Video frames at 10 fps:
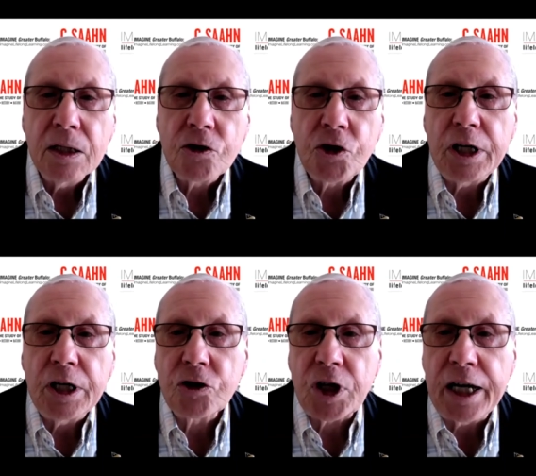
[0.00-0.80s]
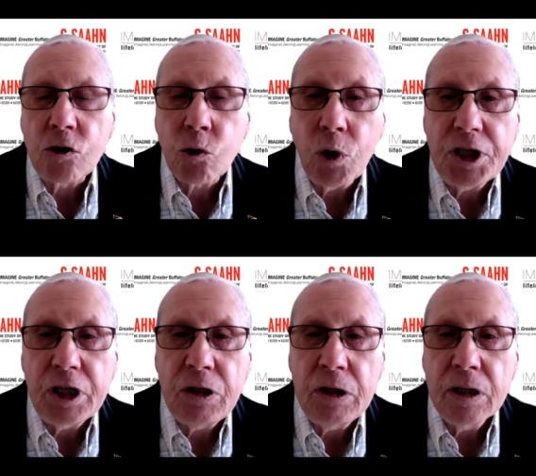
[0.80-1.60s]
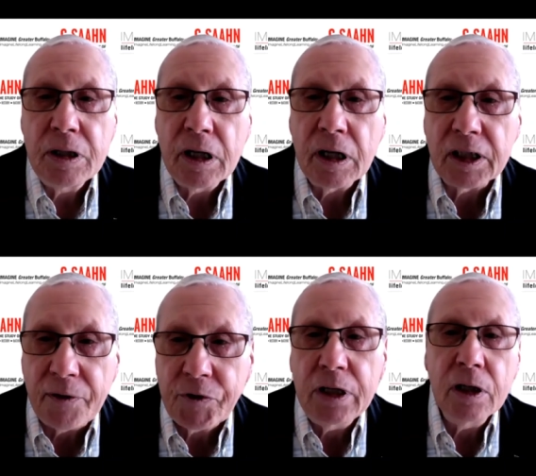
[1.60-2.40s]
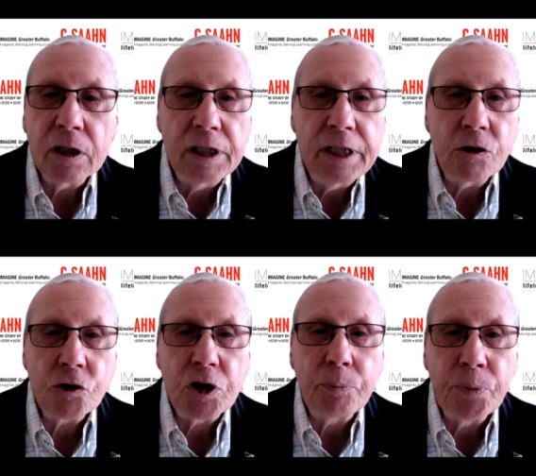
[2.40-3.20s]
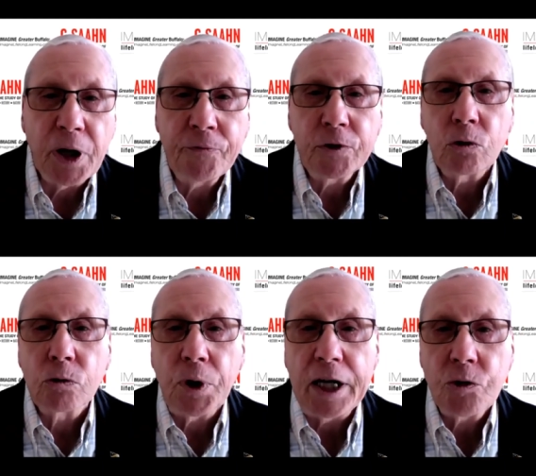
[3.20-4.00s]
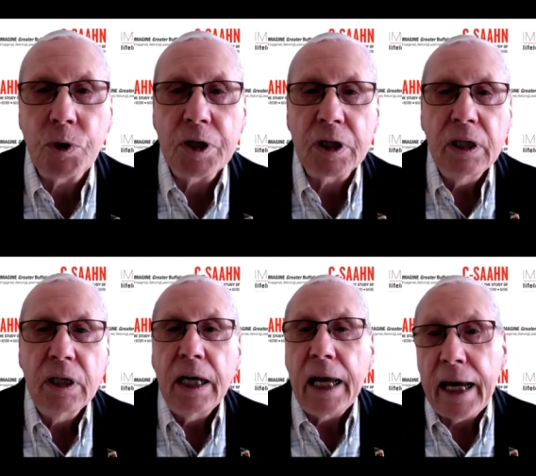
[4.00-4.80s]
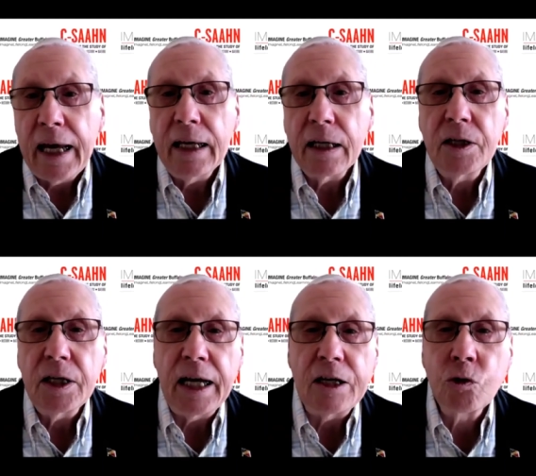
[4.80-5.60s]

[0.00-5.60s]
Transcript: She is a 2011 Leadership Buffalo graduate and a